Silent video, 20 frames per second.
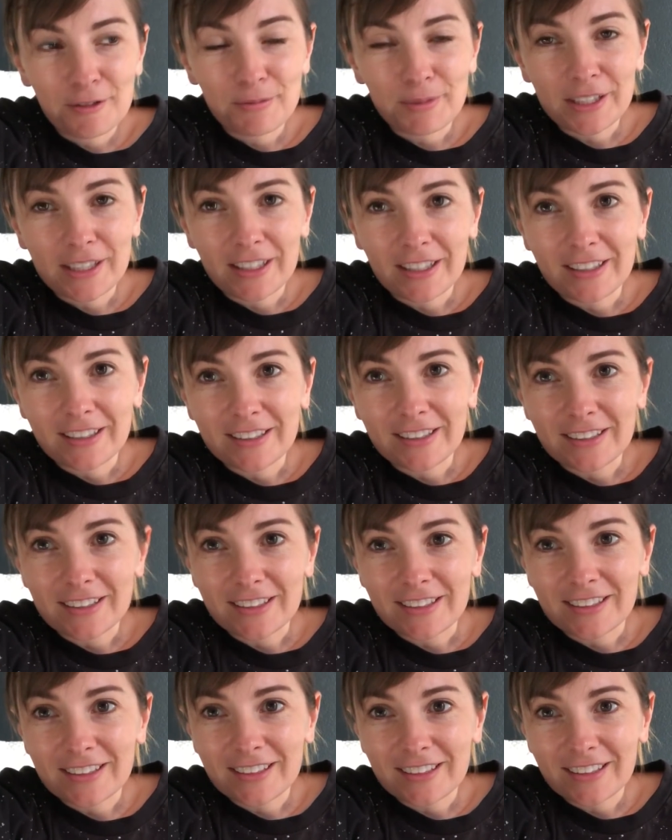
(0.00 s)

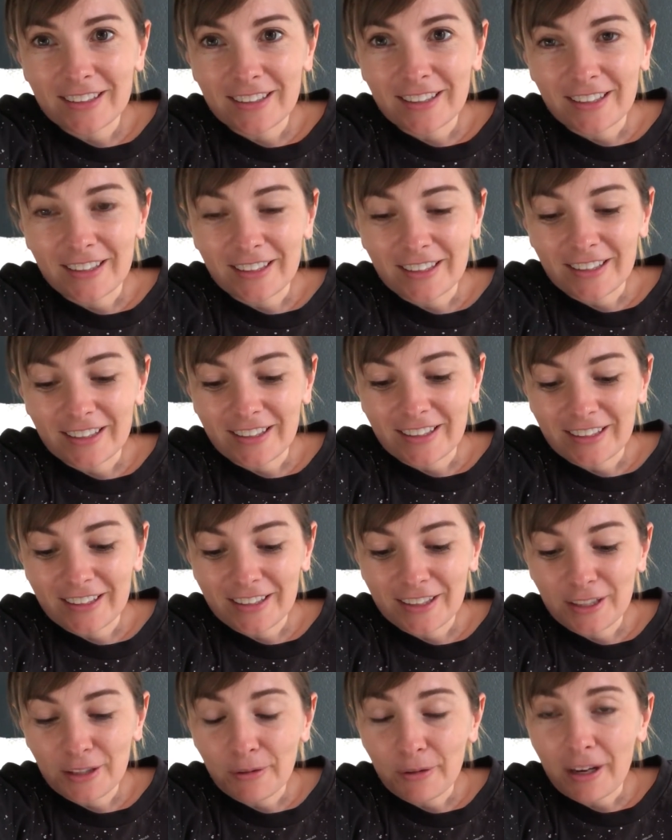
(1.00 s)
because uh,
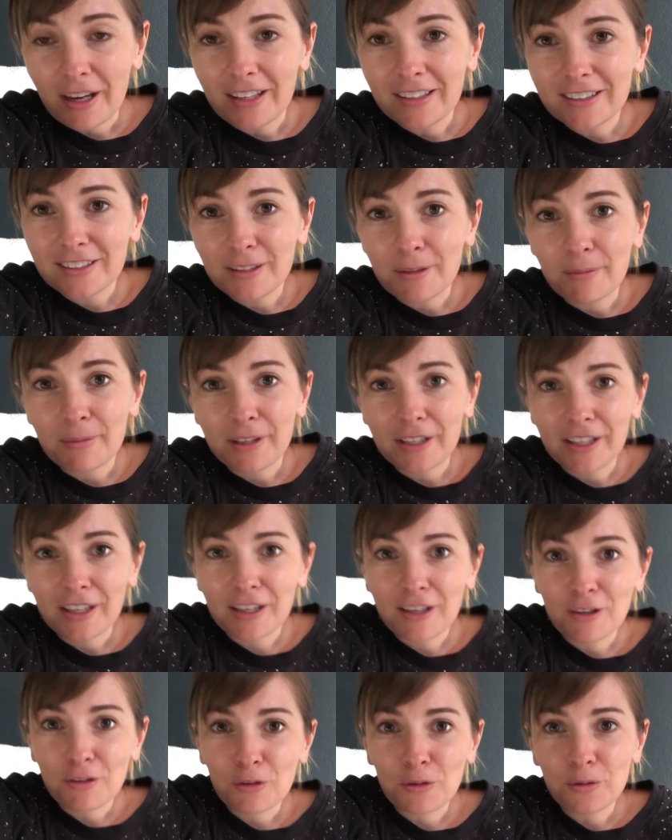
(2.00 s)
you know as
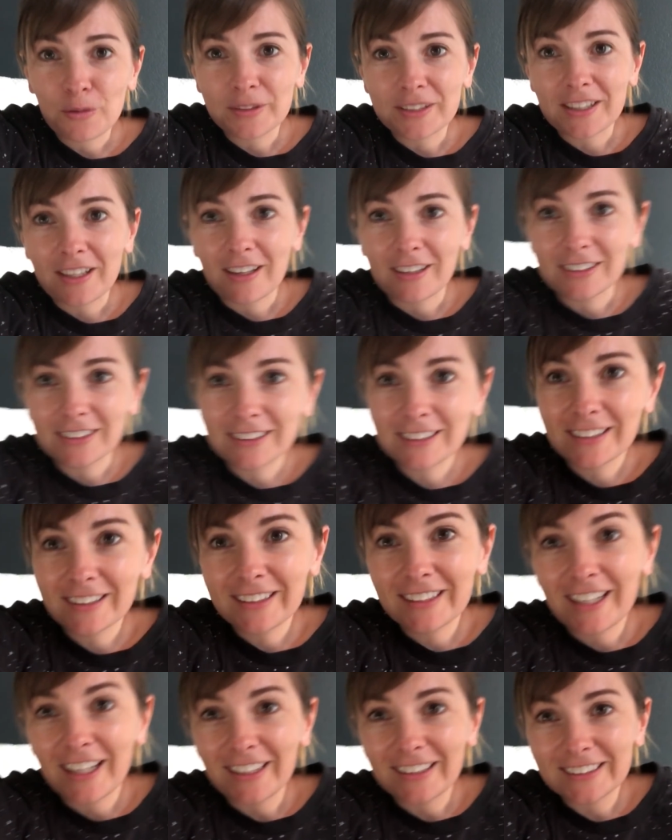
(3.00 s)
somebody who is
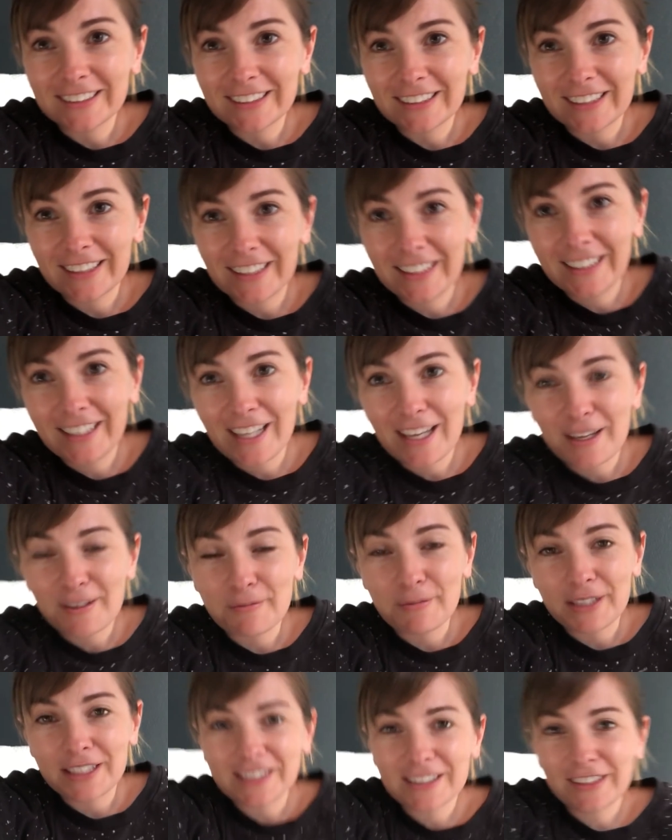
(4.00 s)
constantly hustling
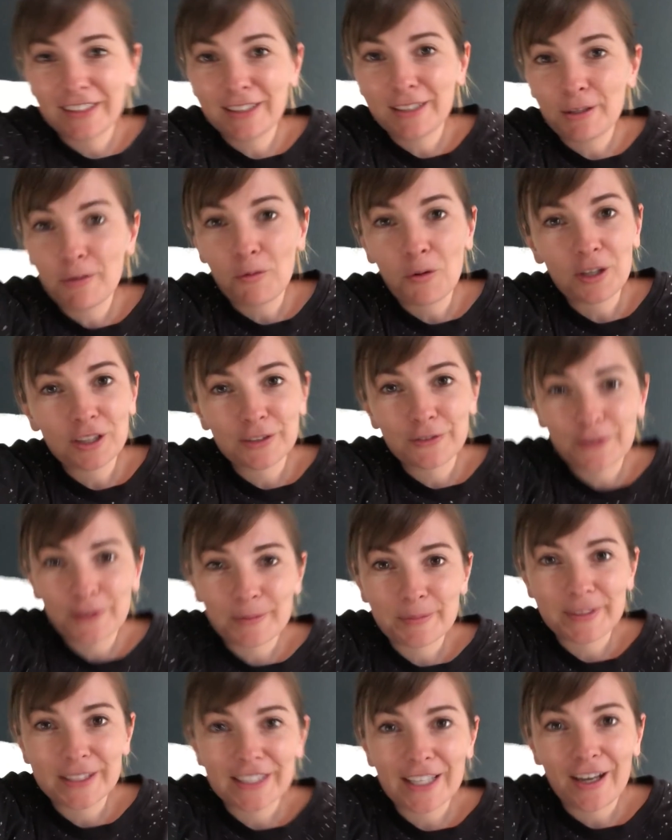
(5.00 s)
and basically works
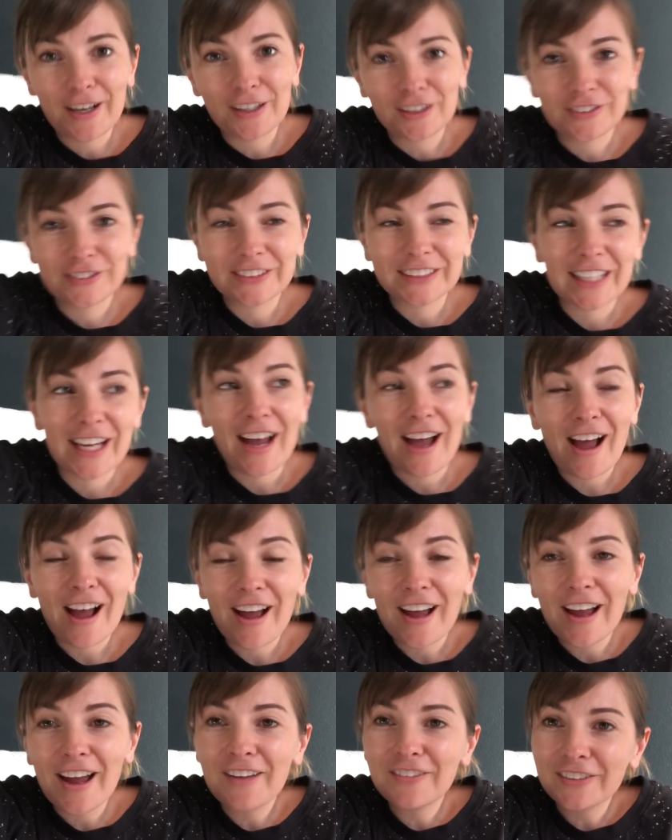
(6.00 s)
for themselves
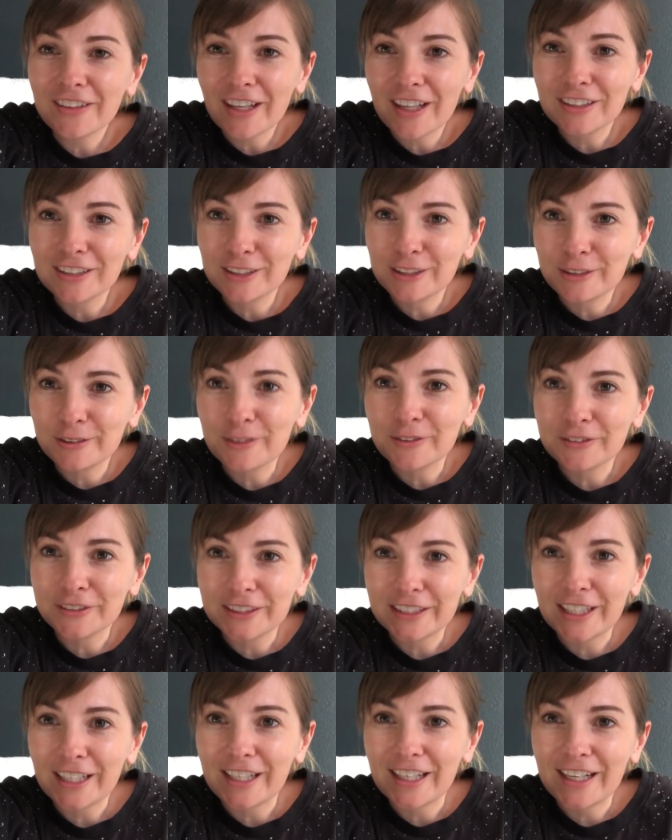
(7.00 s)
i have a lot to do
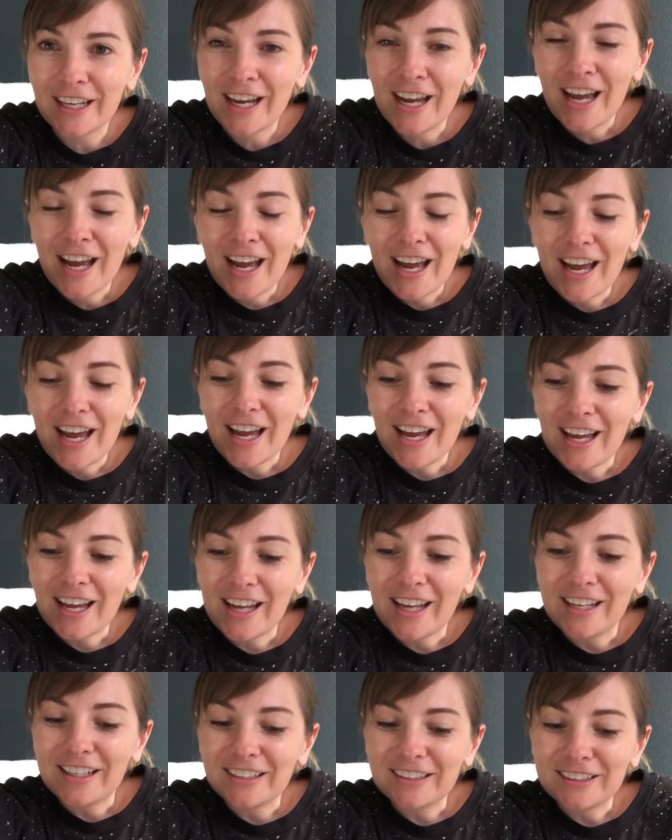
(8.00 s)
every day
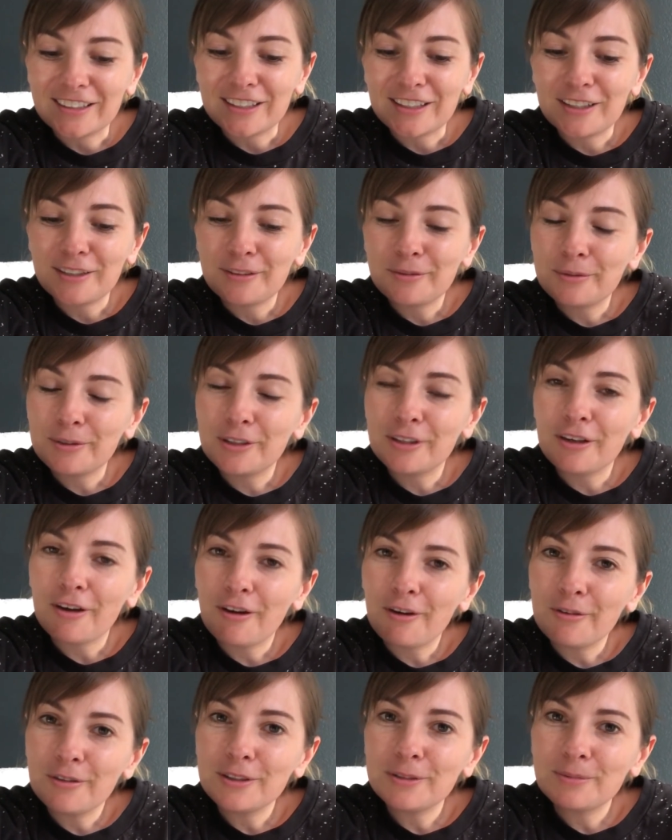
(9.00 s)
and it would
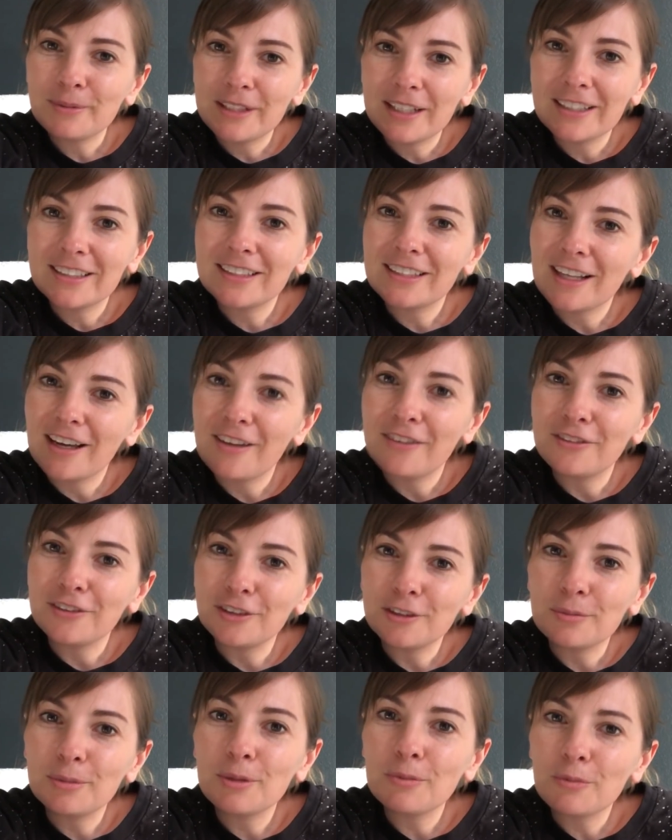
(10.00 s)
always be nice to have a
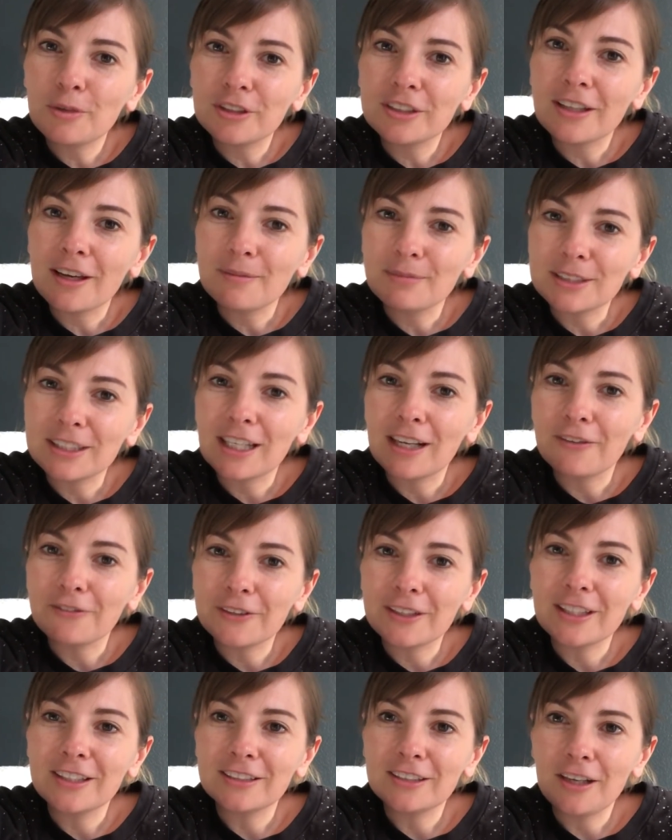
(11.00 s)
little bit more time to get
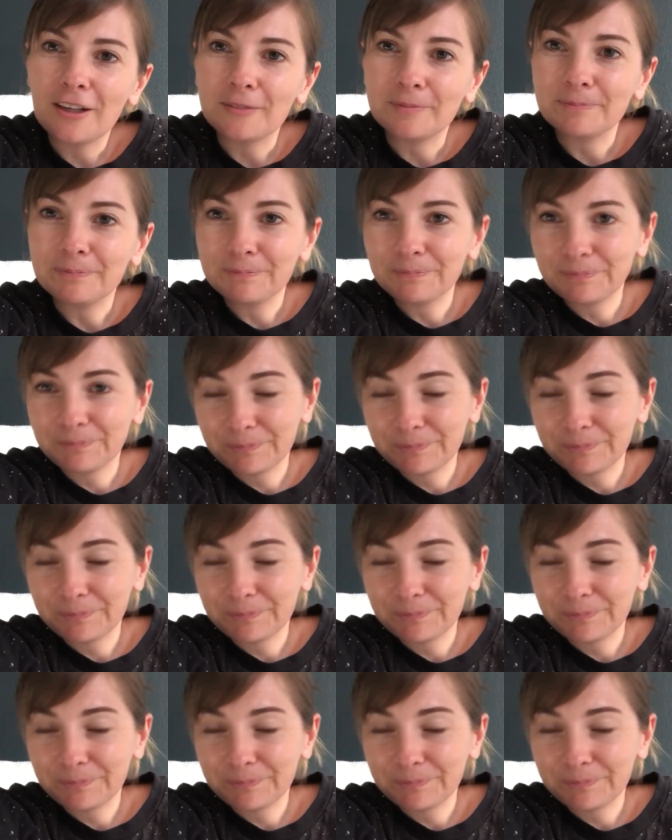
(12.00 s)
everything done